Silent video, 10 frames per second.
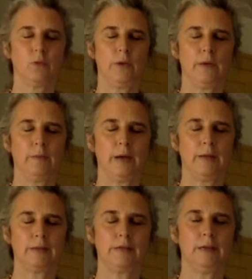Weight
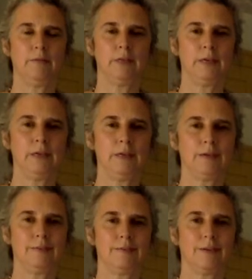balanced evenly
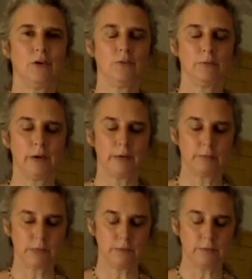over the
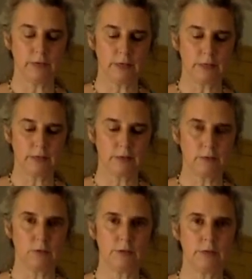bottoms of the feet. In other
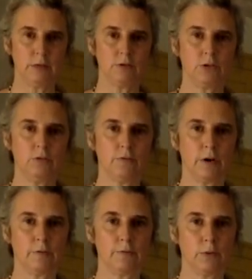words, neither too
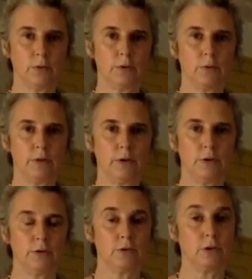far forward where
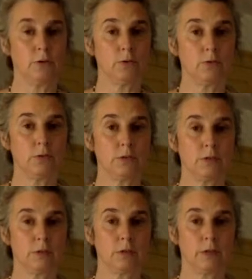your
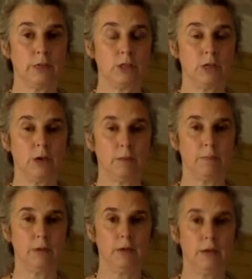toes clenching
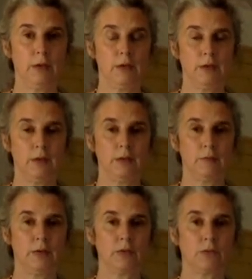up,
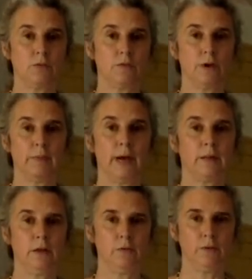but not so far back
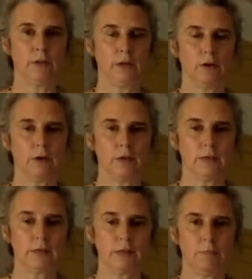that you feel like you're
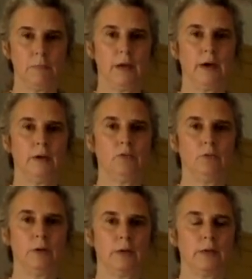going to tip behind you,
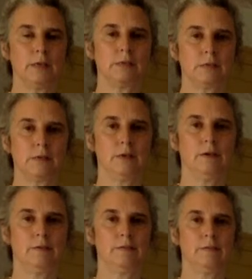but a nice,
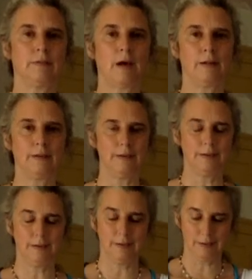solid,
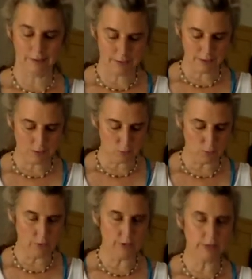
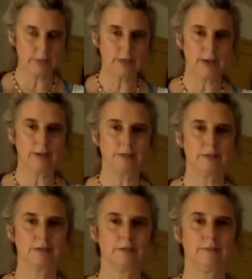rooted
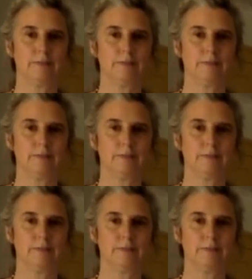stance.